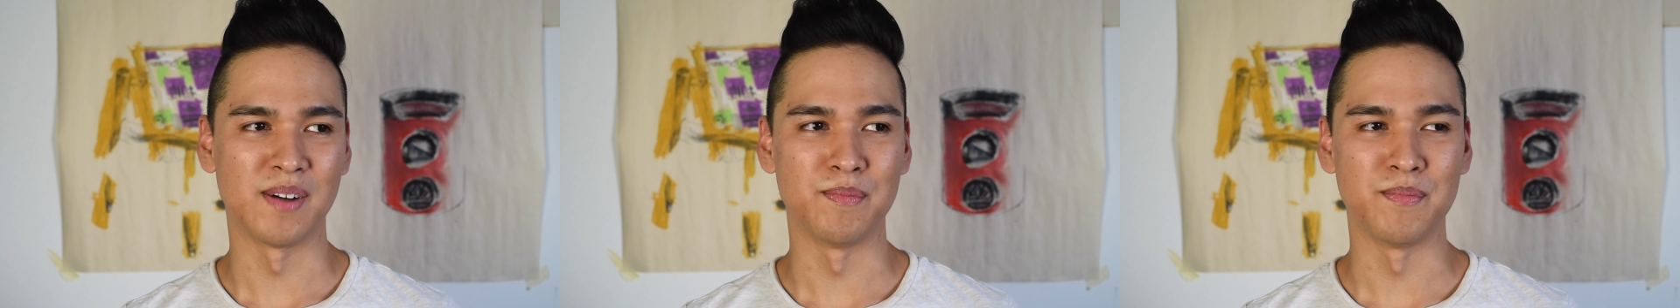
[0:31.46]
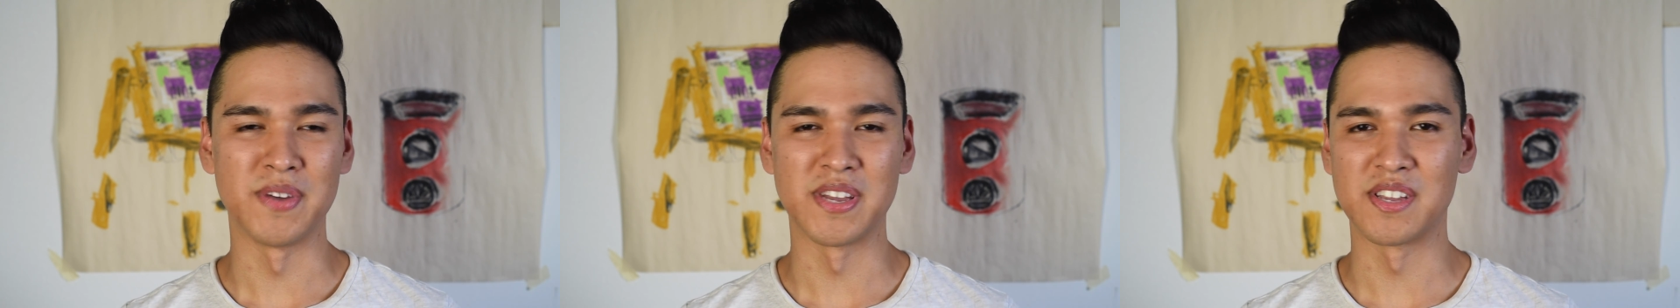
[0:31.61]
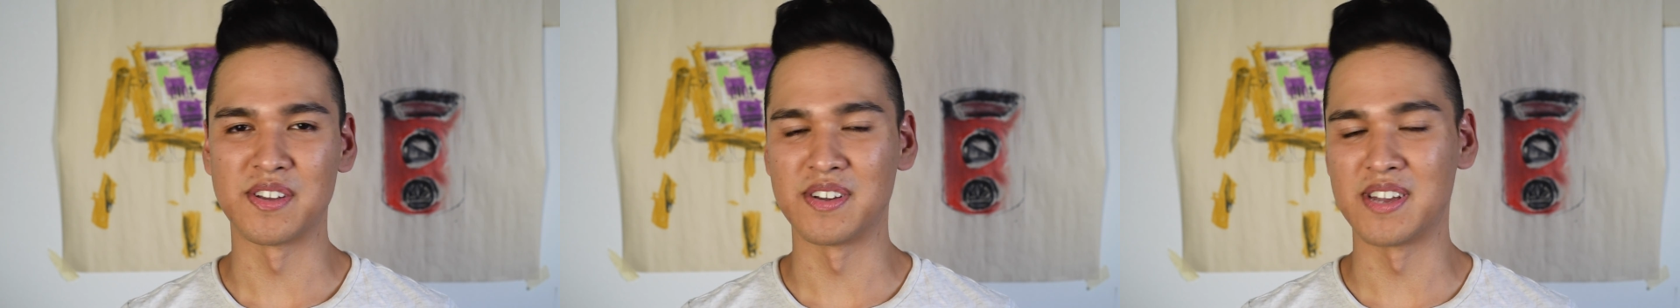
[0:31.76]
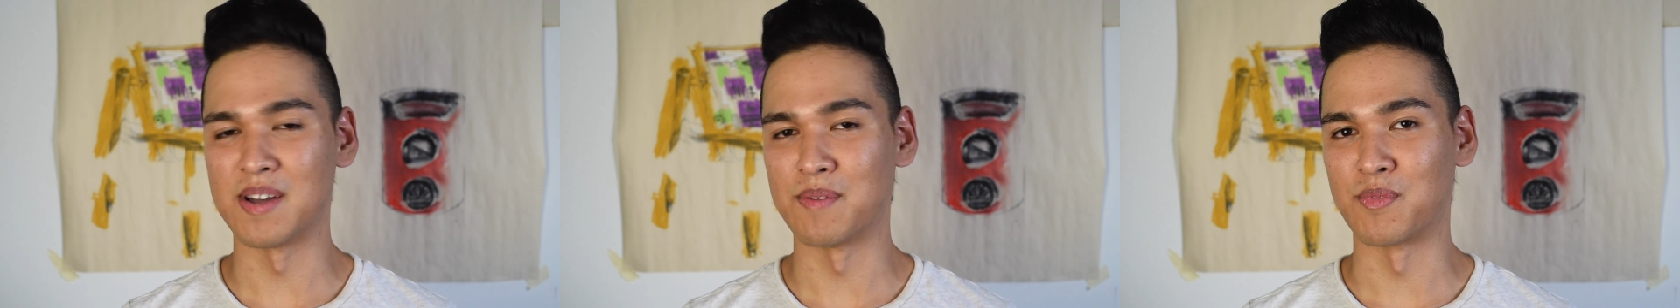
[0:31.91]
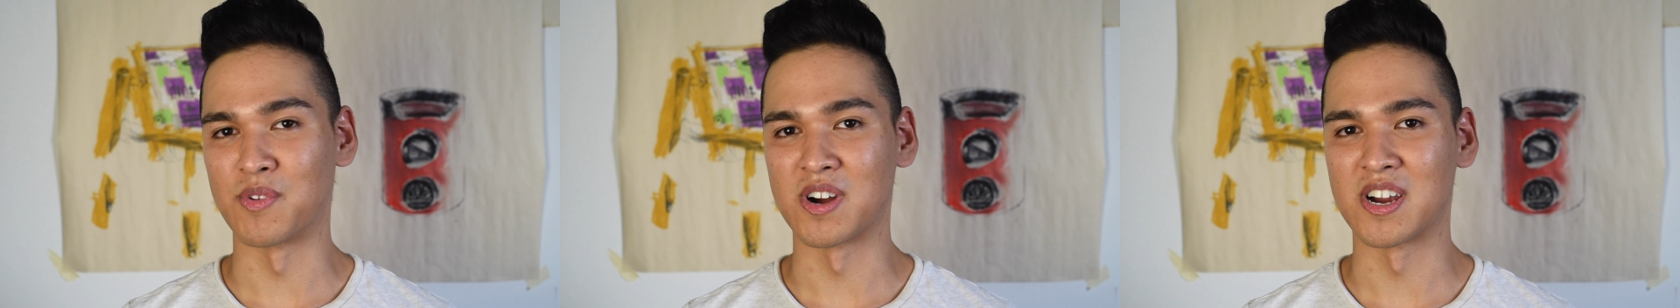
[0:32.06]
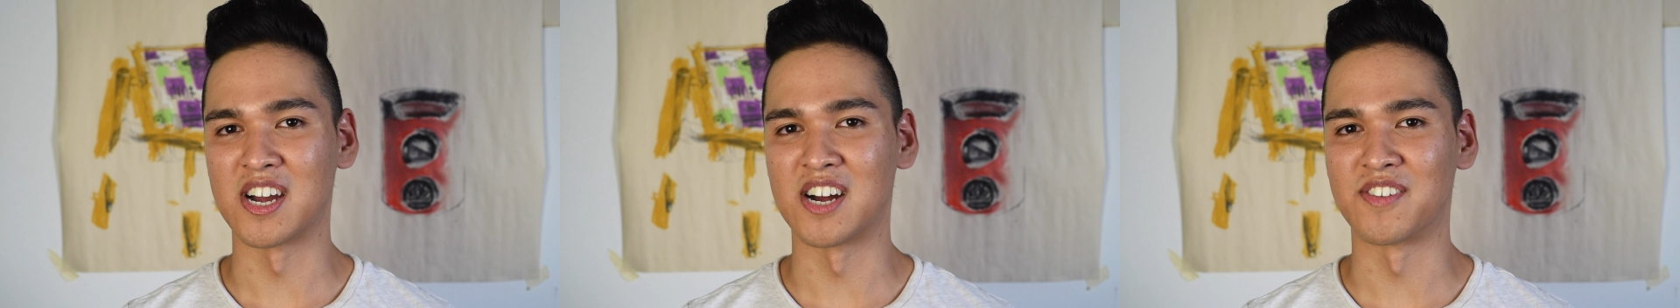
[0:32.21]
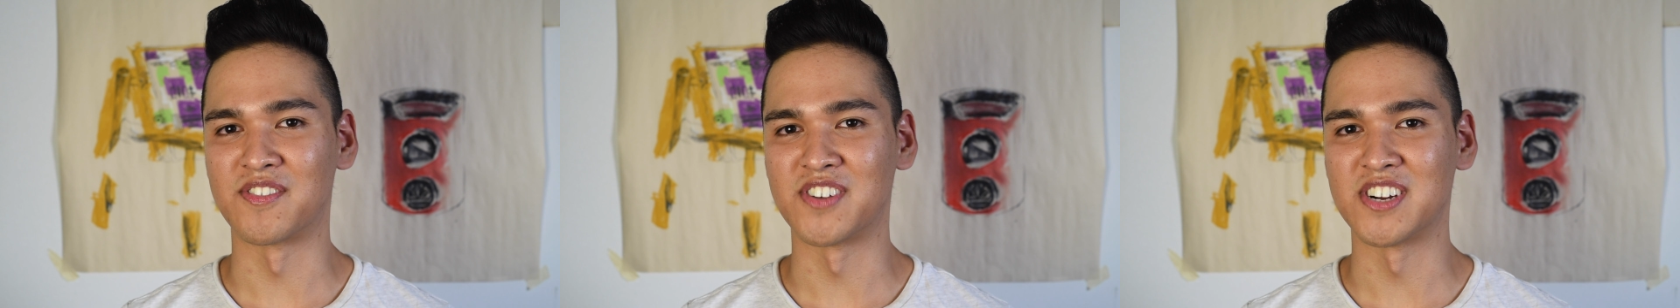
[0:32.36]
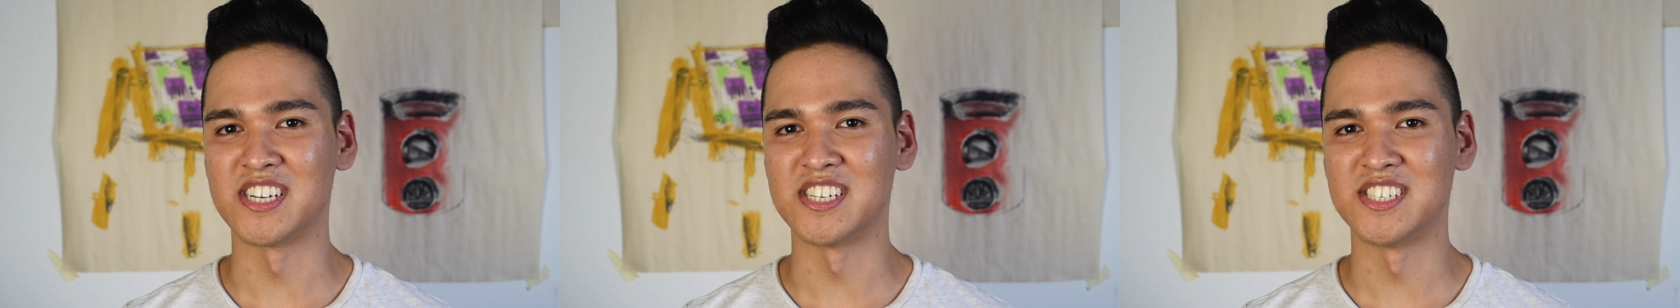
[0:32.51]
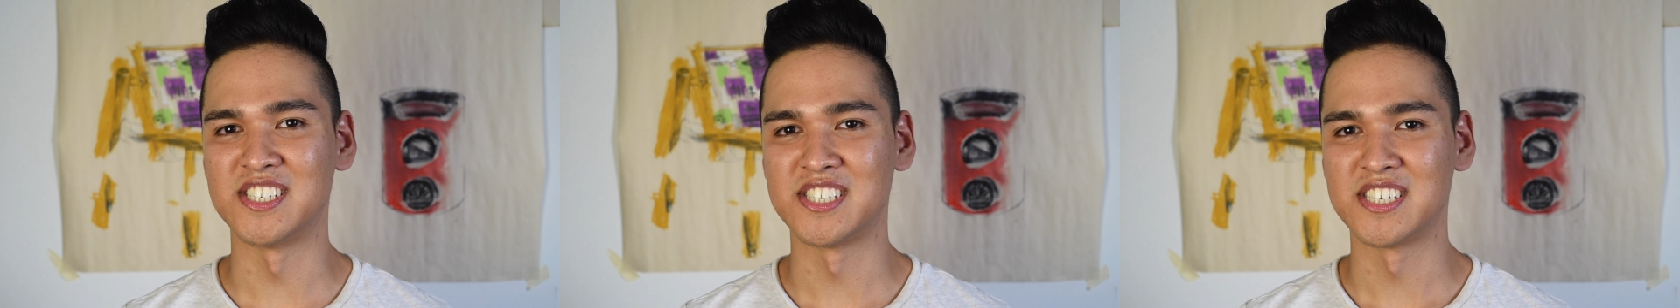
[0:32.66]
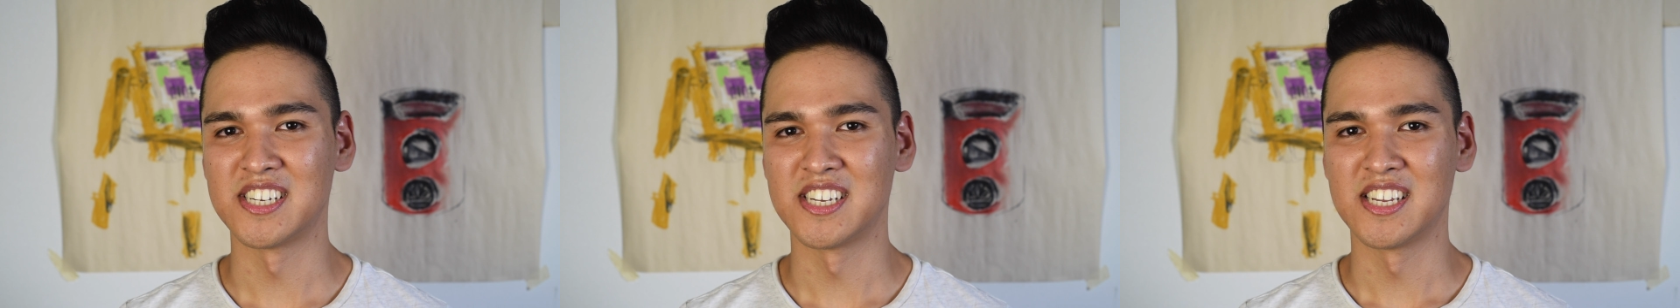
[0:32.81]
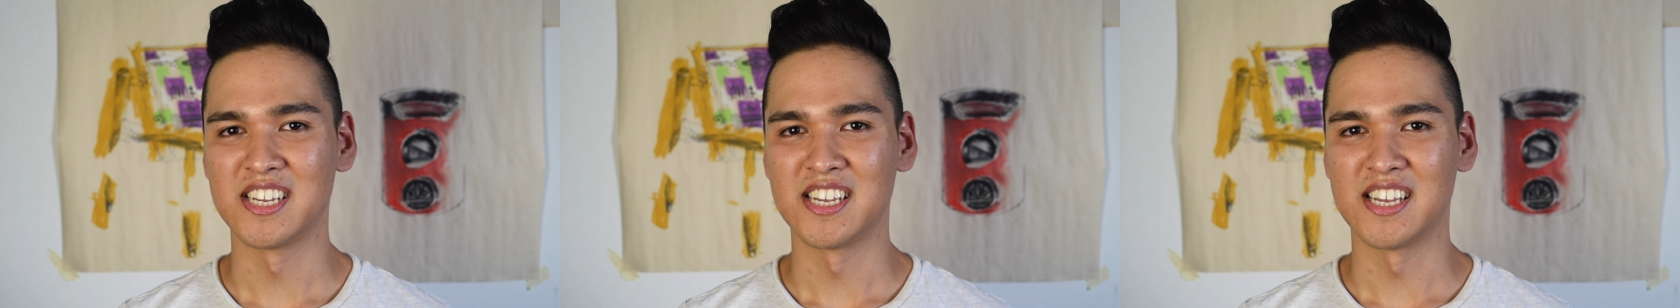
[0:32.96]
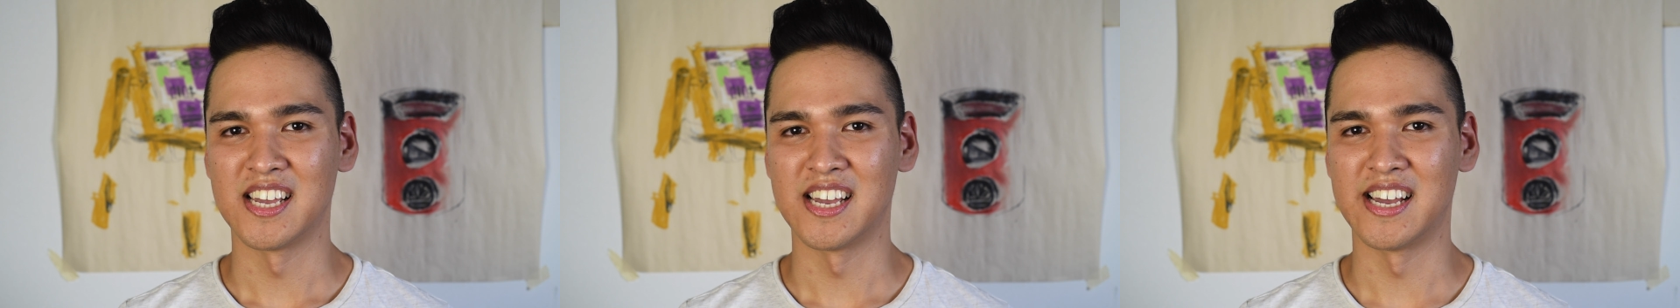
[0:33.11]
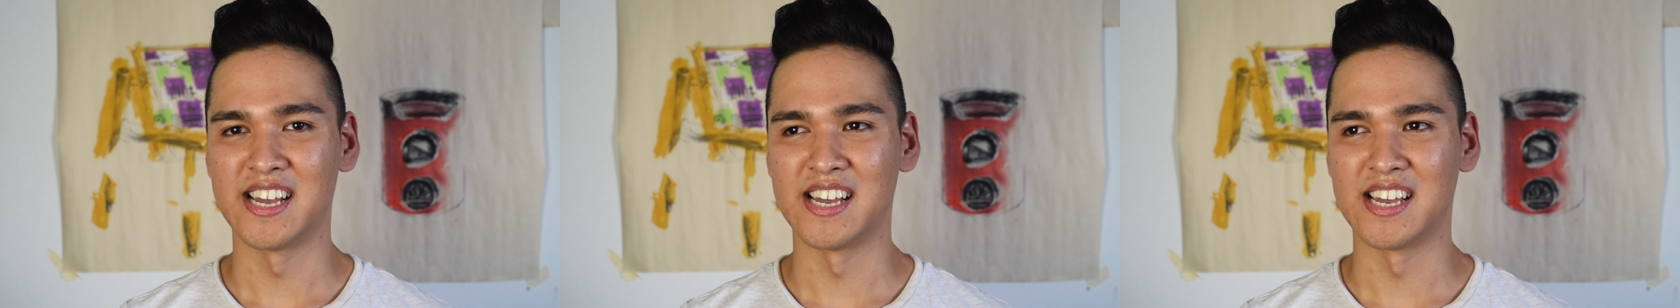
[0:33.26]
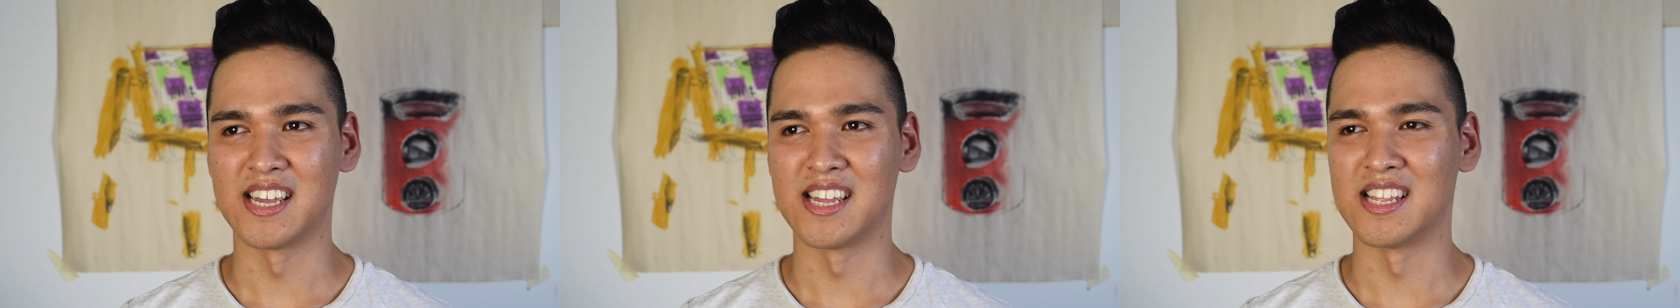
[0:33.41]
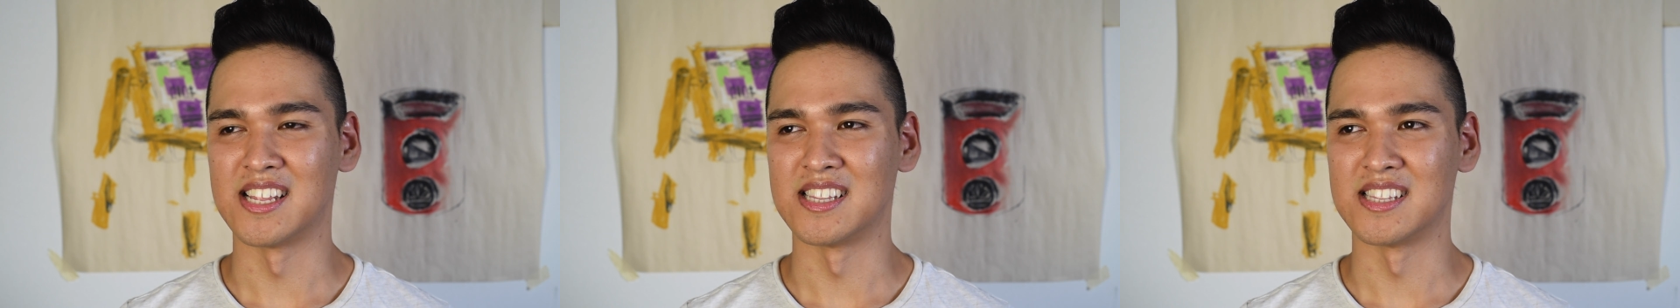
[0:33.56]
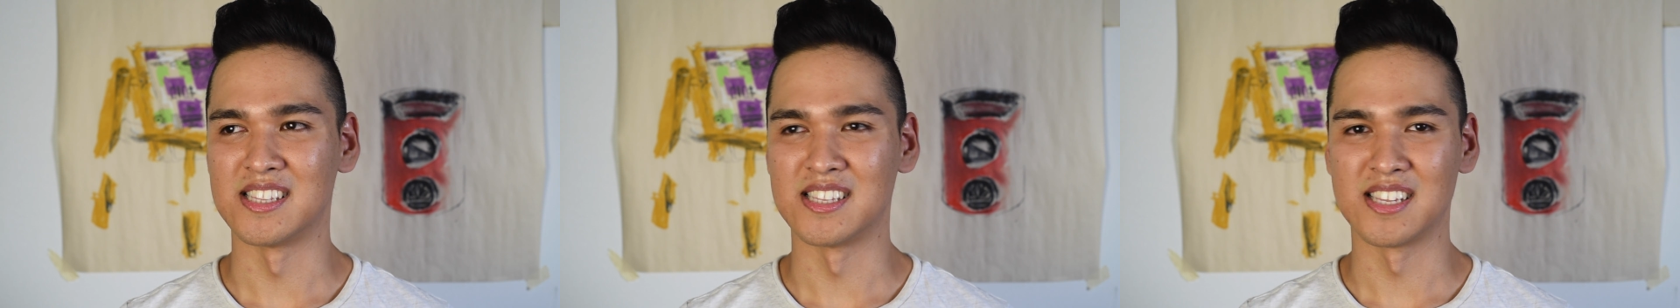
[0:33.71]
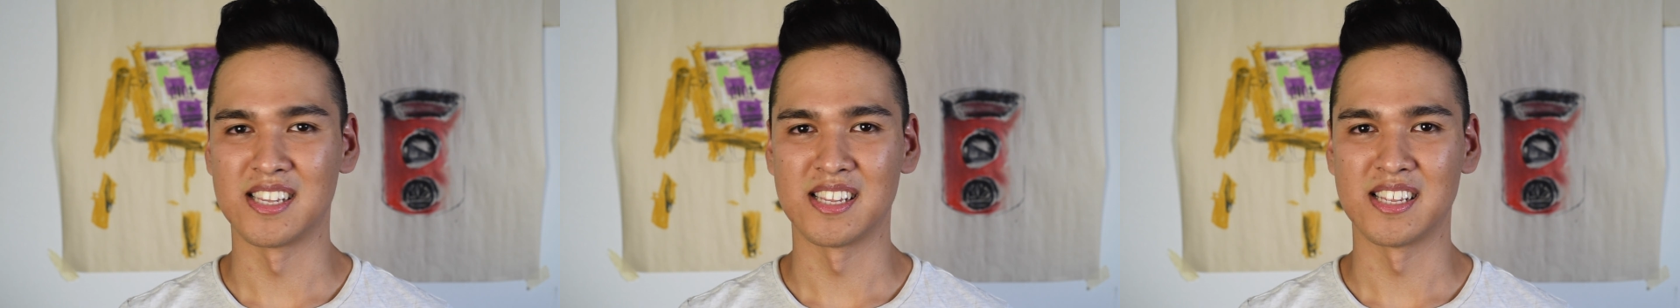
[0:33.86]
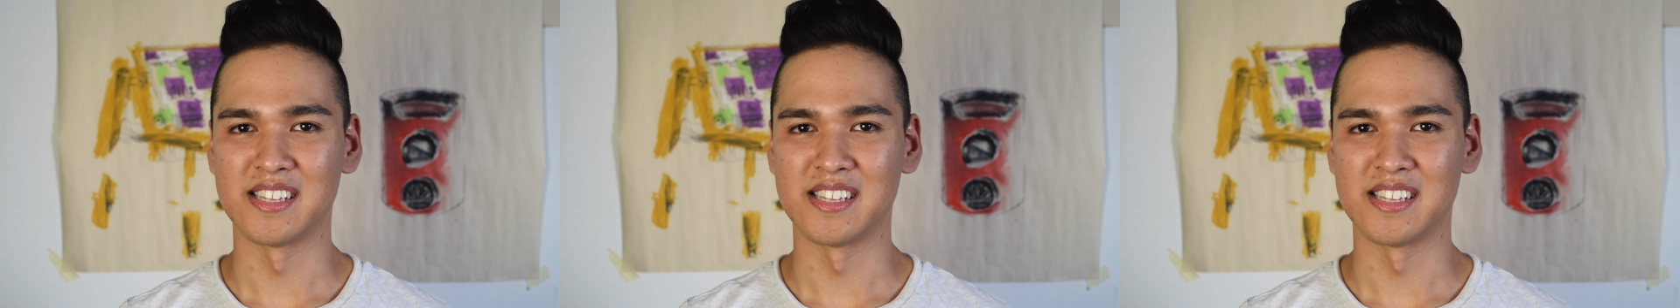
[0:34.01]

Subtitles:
make you get more coverage, and